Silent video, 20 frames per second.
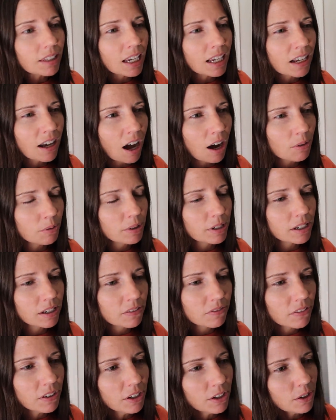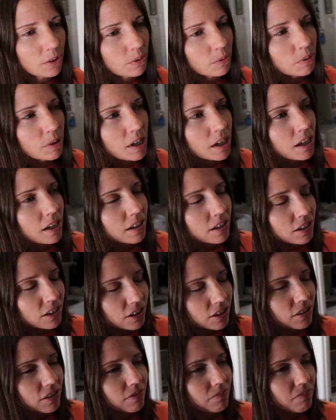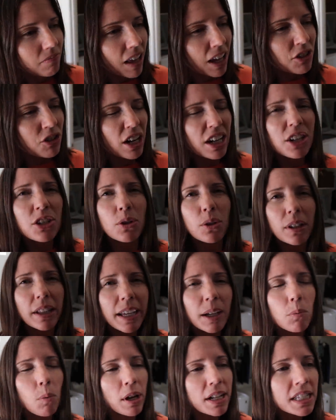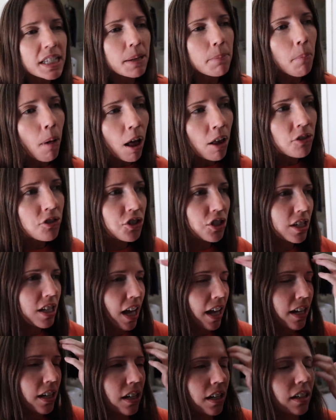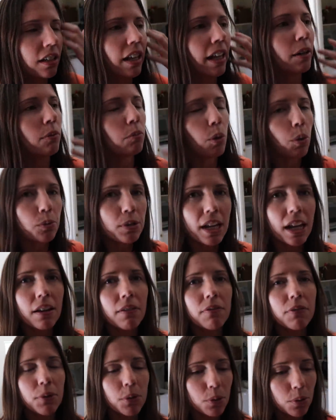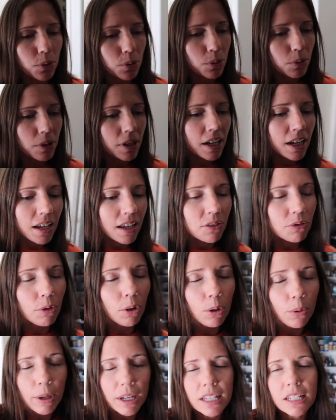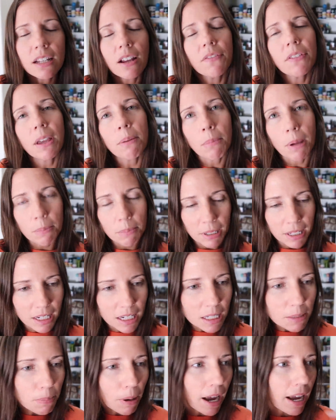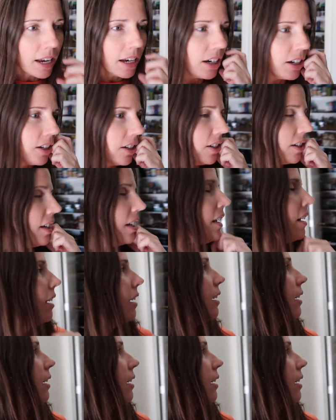and got rid of, you know, I try to do it like once a month, just kind of like rotate food, throw away stuff that might be expired,